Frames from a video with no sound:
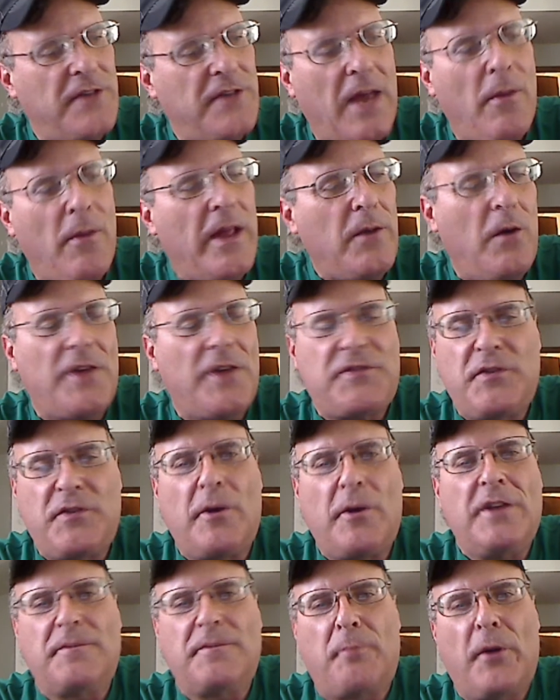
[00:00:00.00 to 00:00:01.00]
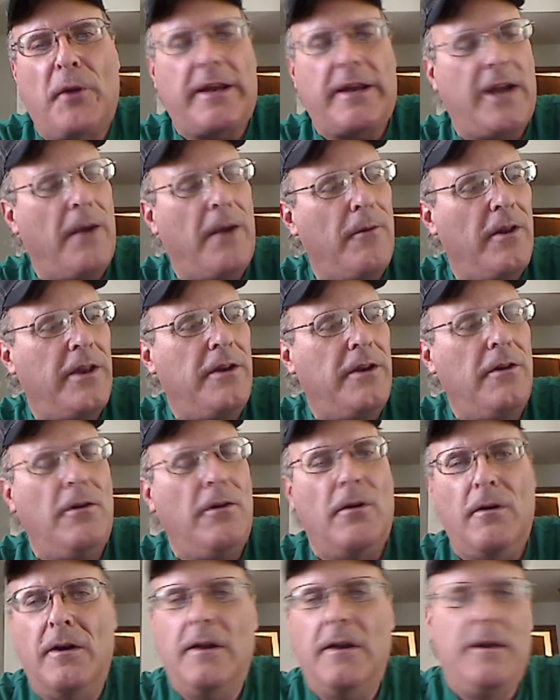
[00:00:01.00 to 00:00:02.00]
I like seeing what he's breaking. I really
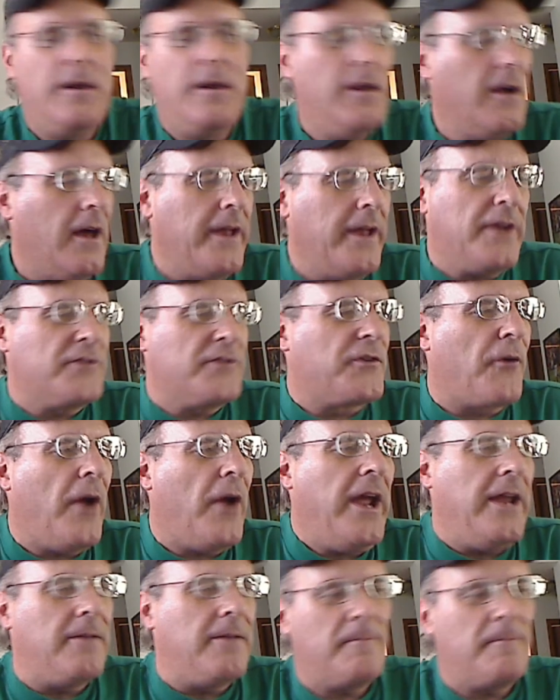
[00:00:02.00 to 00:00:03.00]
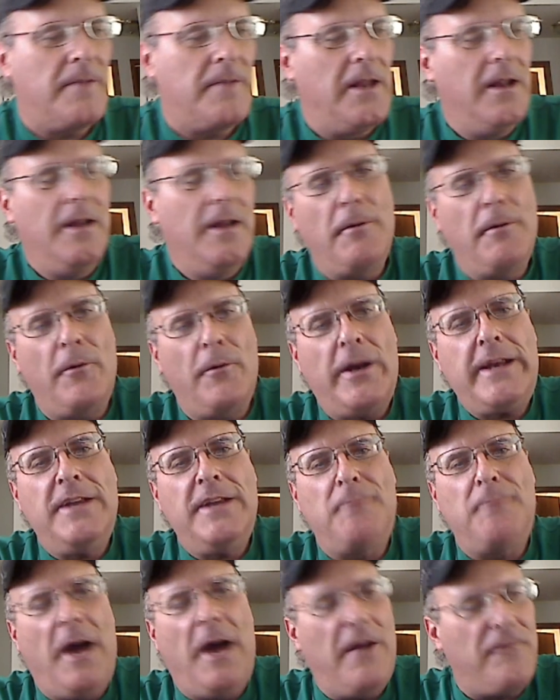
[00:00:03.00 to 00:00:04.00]
do. I think it's great. But
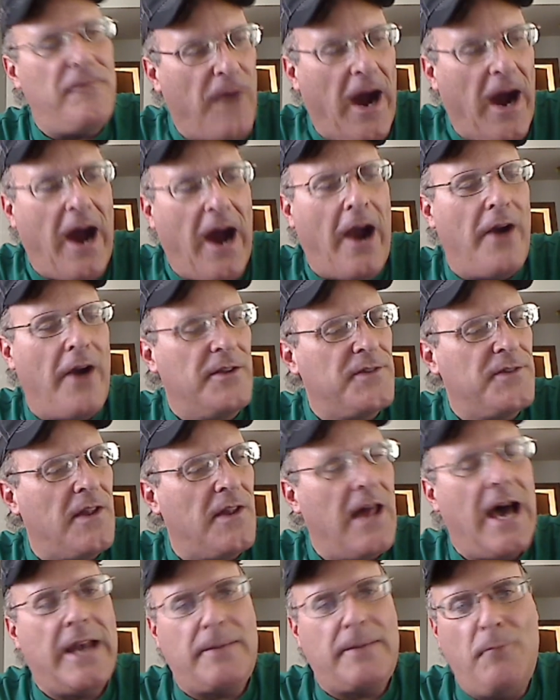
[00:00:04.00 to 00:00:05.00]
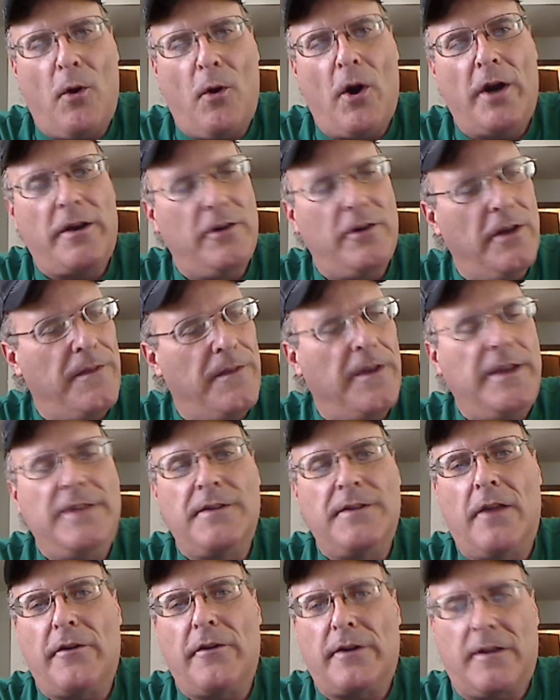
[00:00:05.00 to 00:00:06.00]
Ricky's by far does a lot more good than these
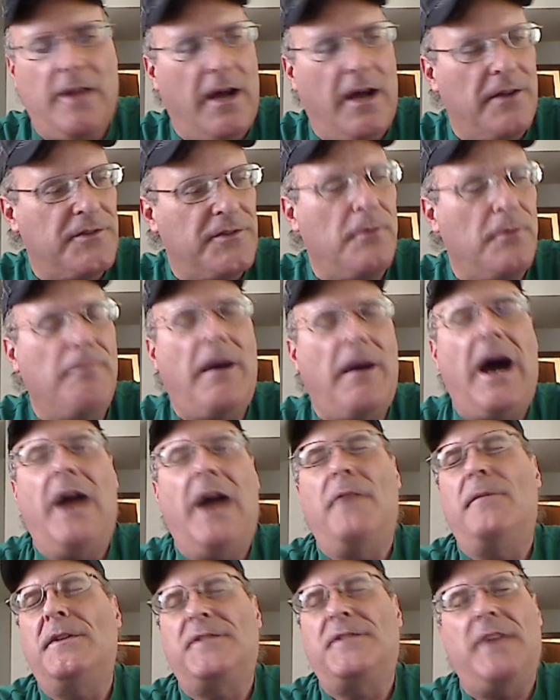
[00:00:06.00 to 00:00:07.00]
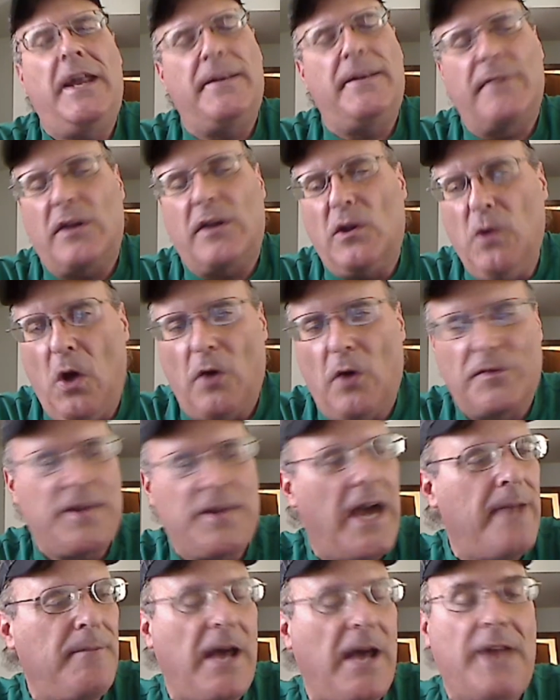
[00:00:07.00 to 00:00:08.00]
other clowns do. By if it's not even close.
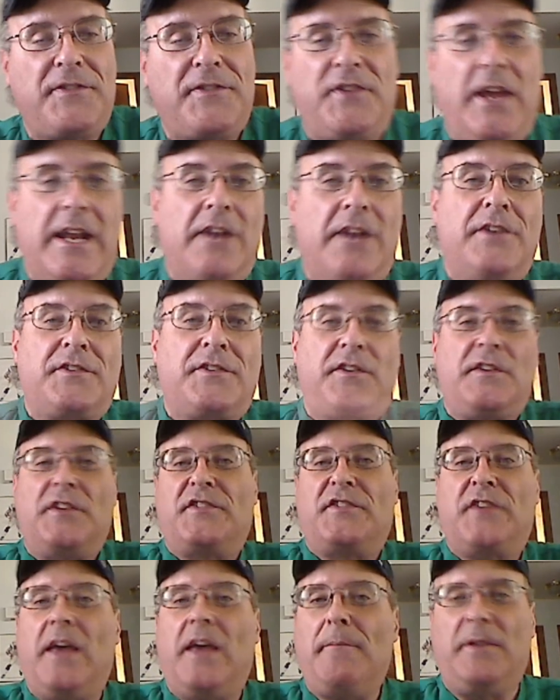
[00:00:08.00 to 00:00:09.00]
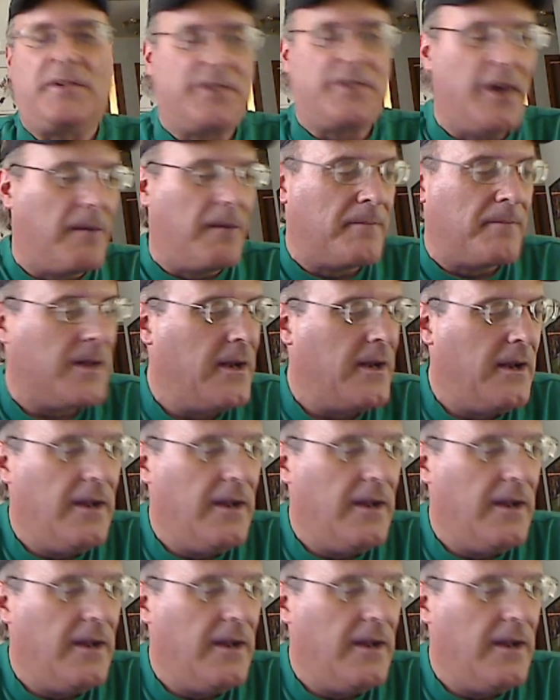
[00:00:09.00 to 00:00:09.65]
Now I'm not saying that just because he sent me something.